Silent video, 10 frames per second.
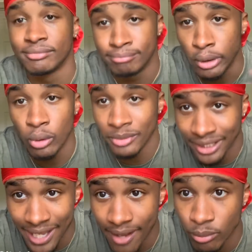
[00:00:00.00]
boom, there
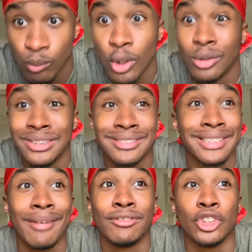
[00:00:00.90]
you have it. We only
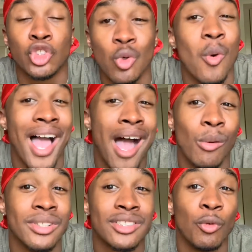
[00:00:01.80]
slept for 2 hours.